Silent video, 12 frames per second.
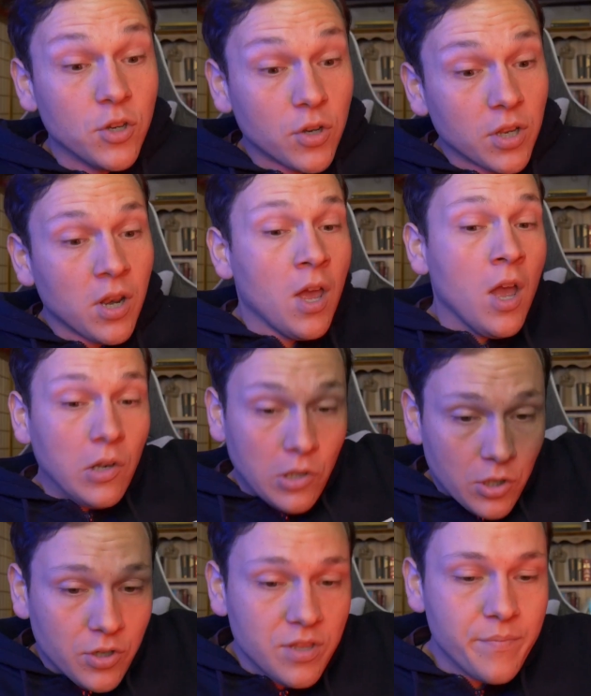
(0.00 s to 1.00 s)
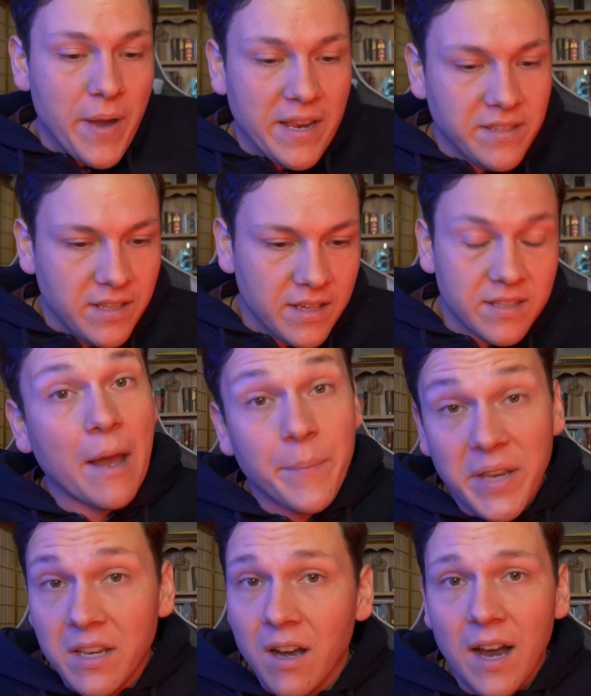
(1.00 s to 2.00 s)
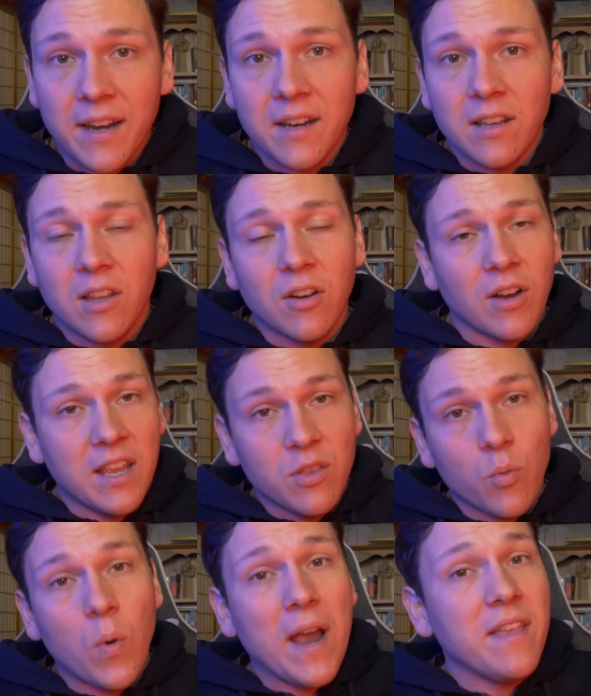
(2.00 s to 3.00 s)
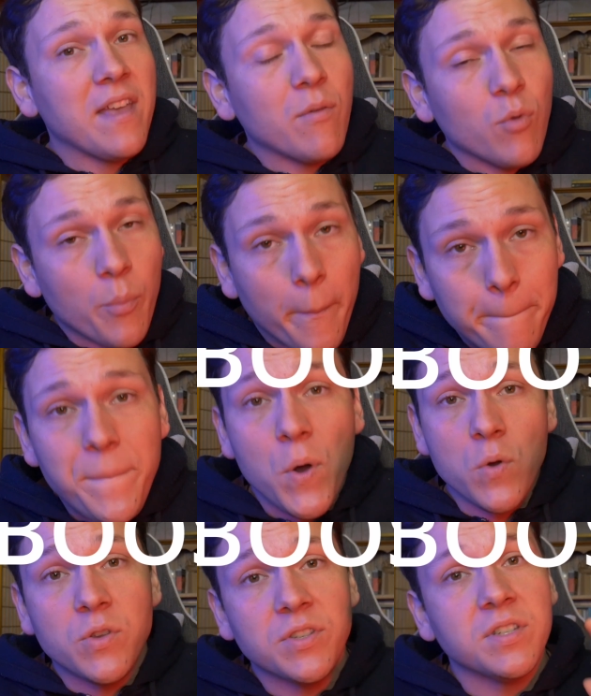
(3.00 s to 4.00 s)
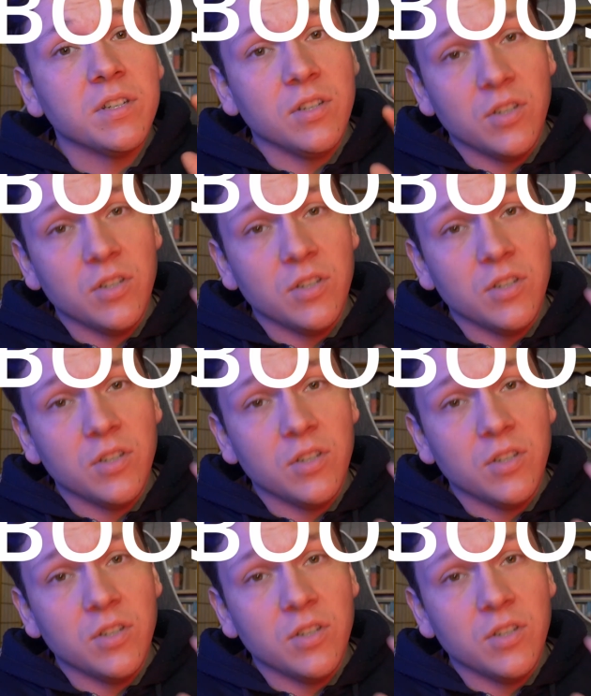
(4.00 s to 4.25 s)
You can learn the basics and be guided along in the way that will boost